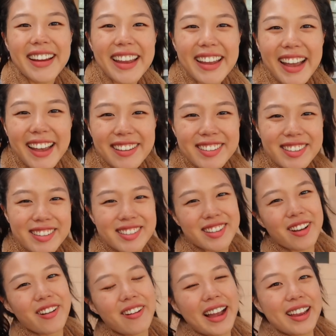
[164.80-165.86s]
Alright guys,
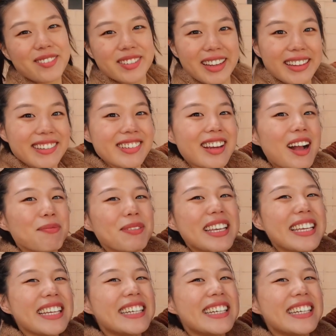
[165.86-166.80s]
so I'm done shopping.